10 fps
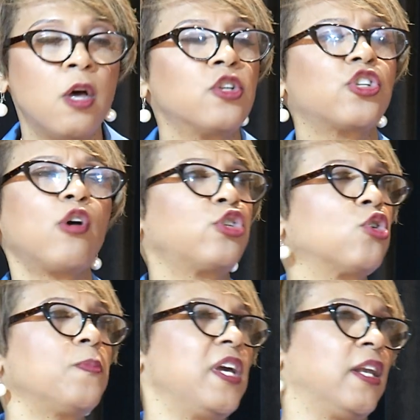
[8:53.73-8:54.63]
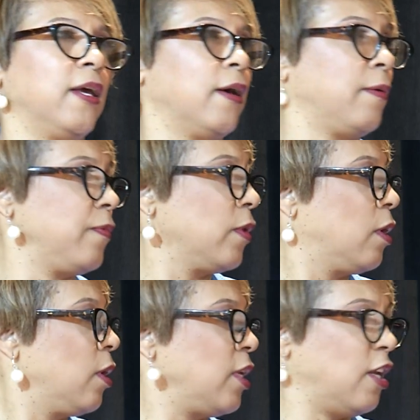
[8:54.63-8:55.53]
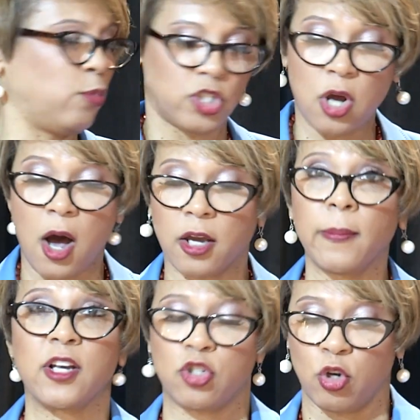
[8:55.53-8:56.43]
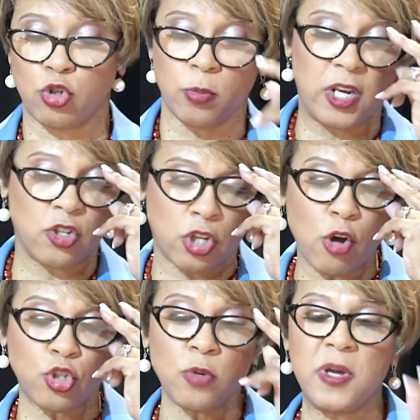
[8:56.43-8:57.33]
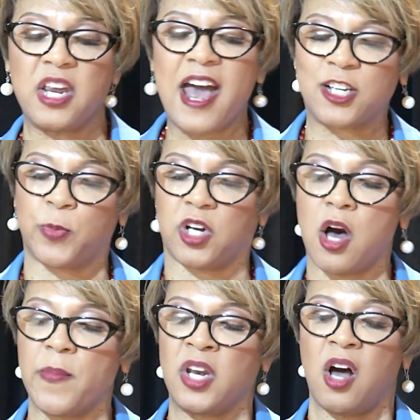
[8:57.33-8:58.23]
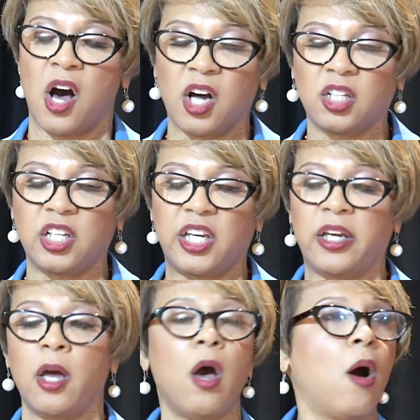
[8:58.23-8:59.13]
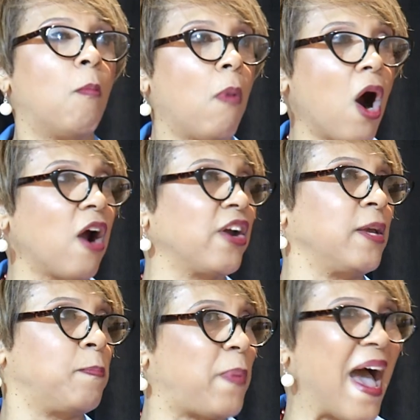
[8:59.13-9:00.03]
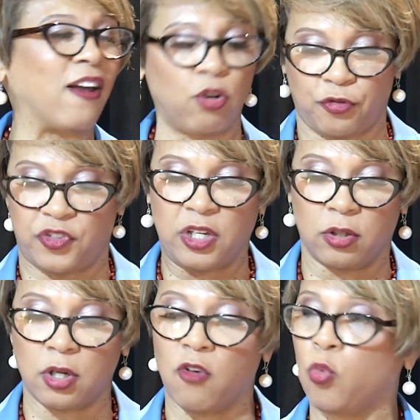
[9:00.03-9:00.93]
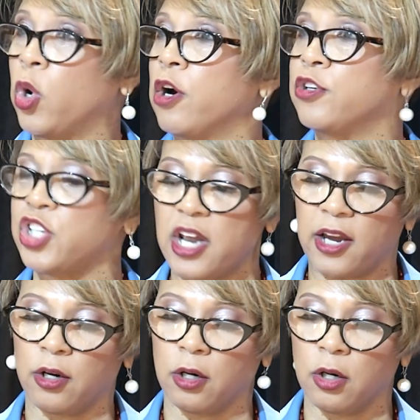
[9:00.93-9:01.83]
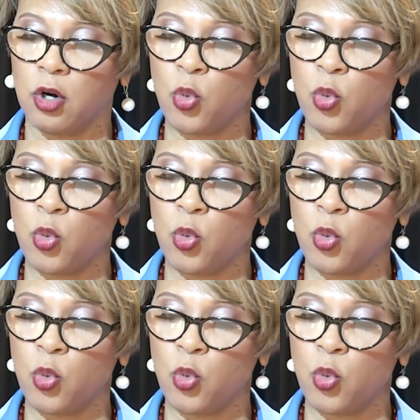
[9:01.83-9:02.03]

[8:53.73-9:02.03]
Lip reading: Social media, Nita was talking about social media. Social media has become an ugly, marring battlefield of words and anger.